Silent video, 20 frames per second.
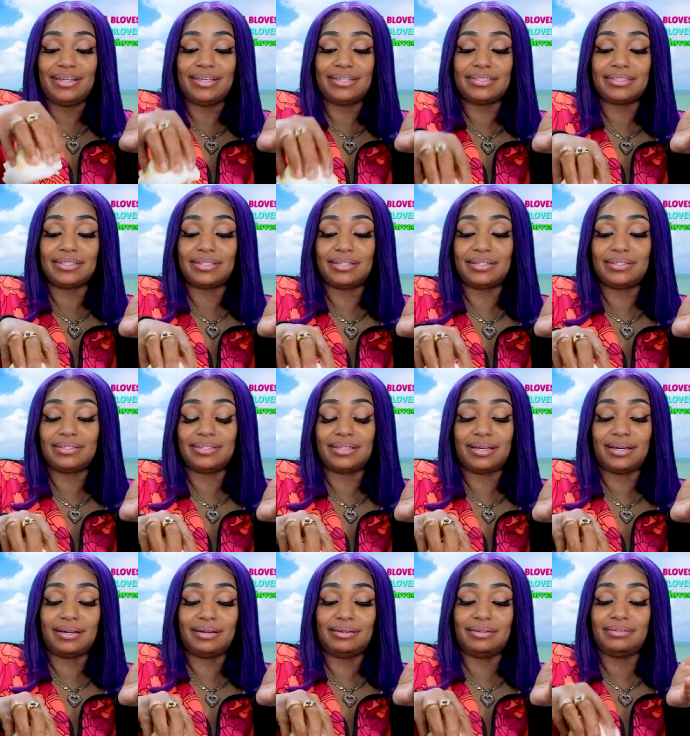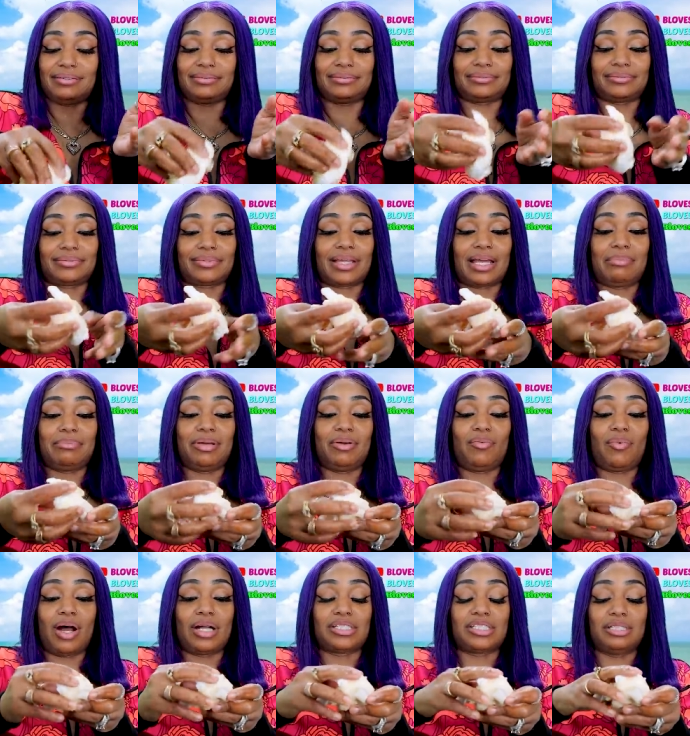Listen, y'all. I've been
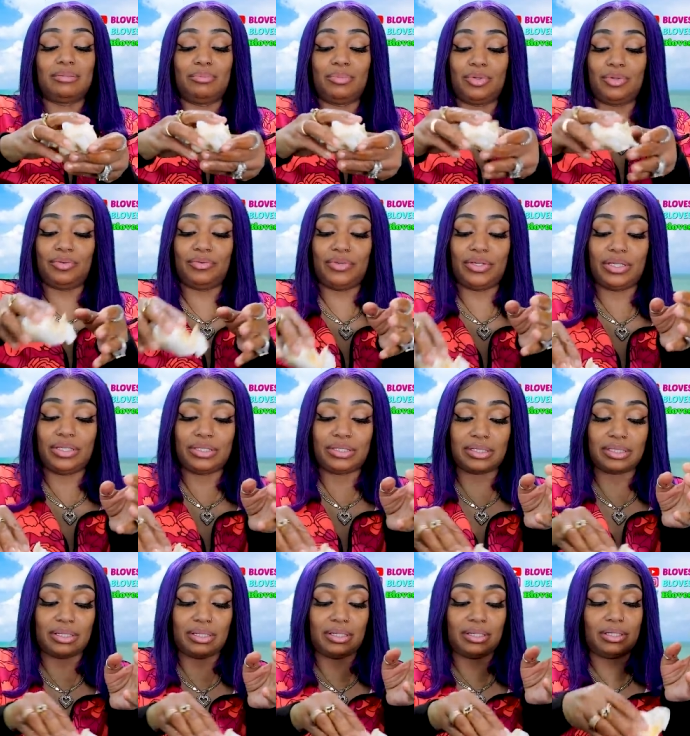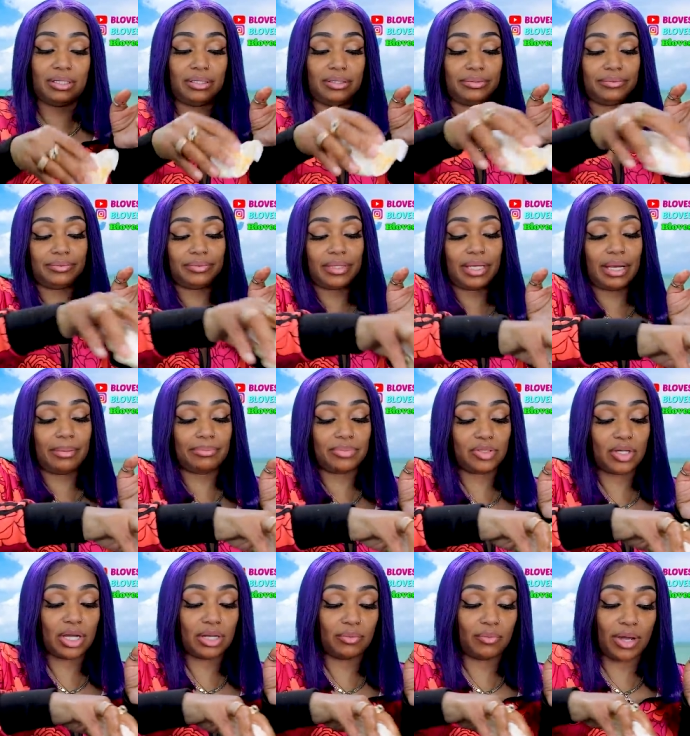watching movies. Uh, I'm
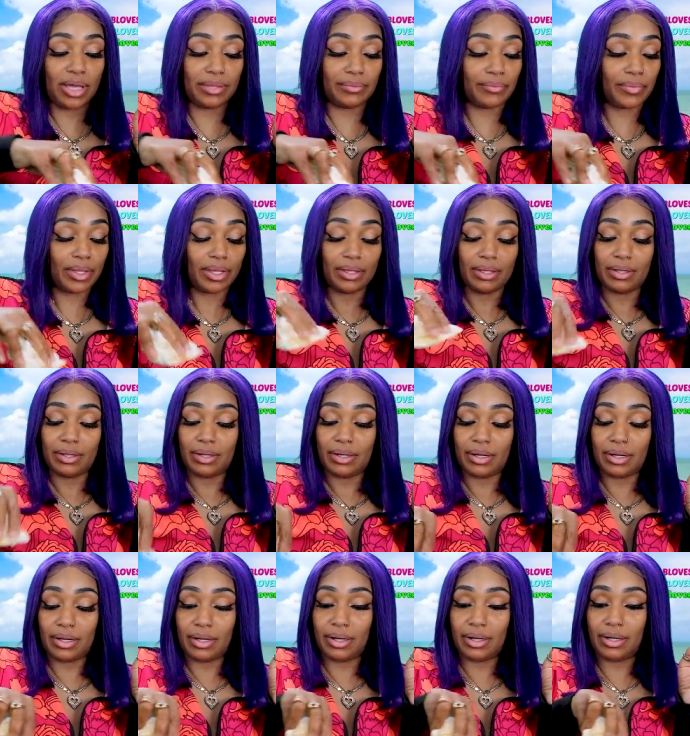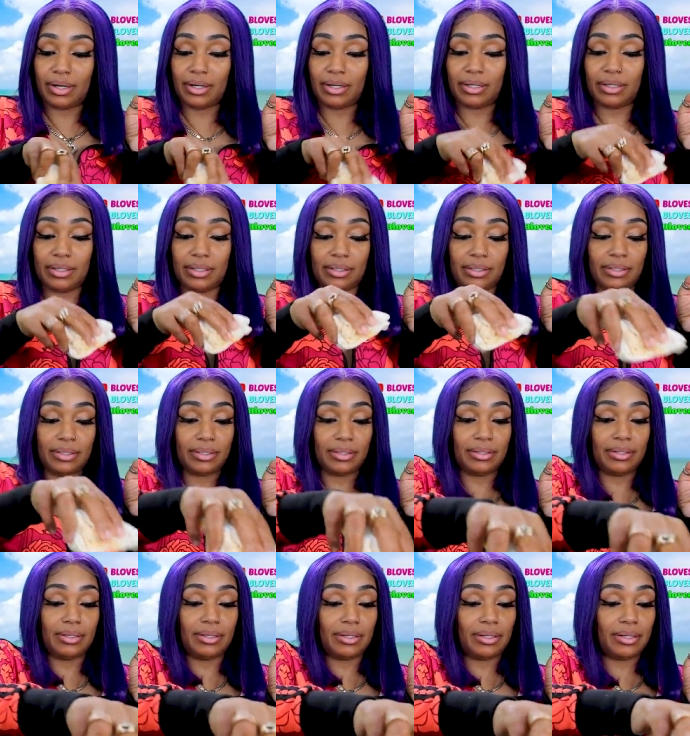trying to wait. Uh,
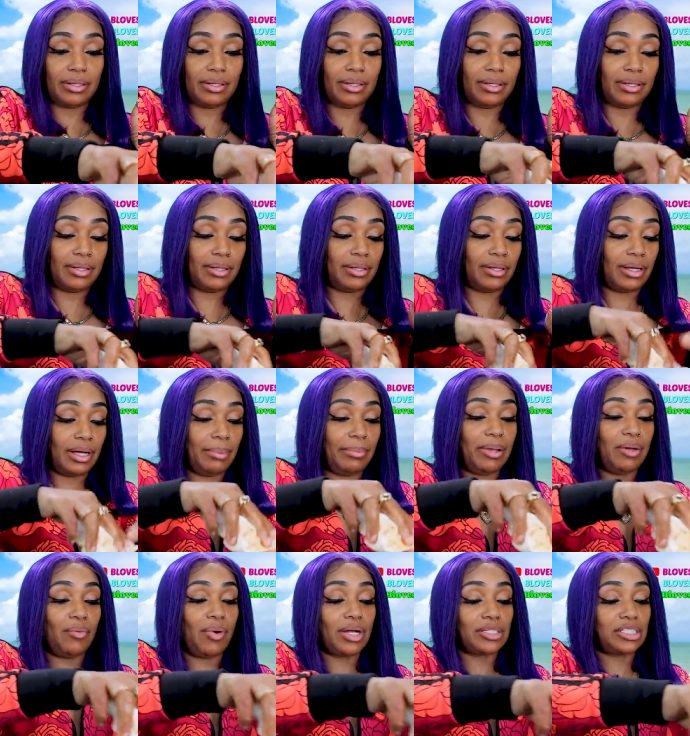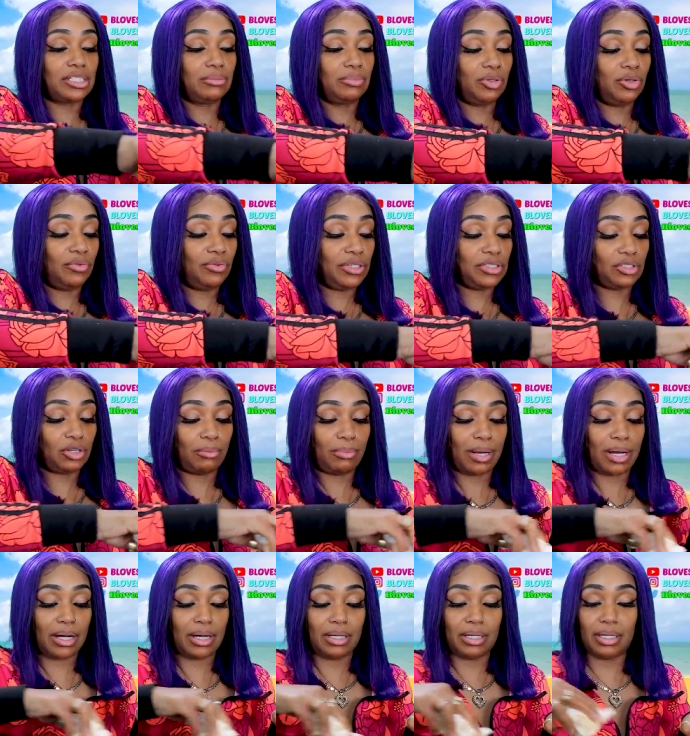I've been watching movies on
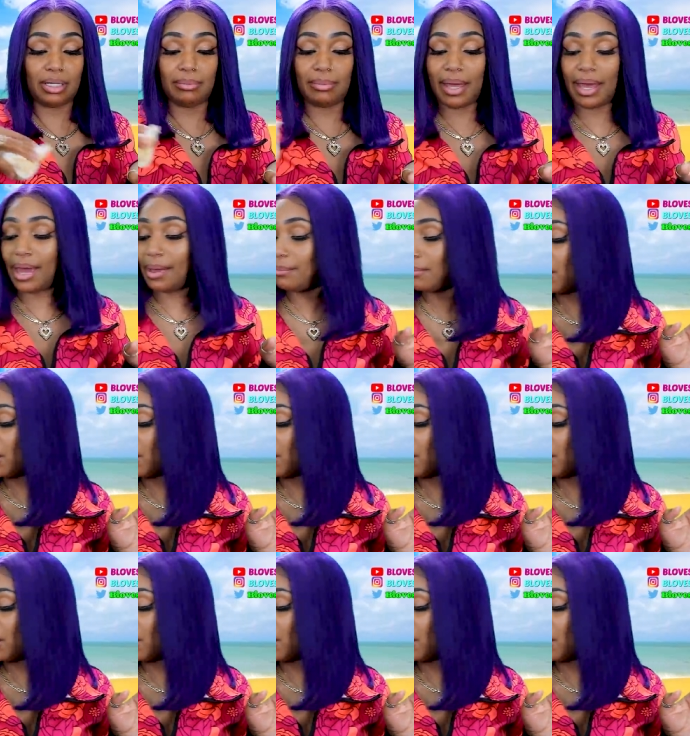my um at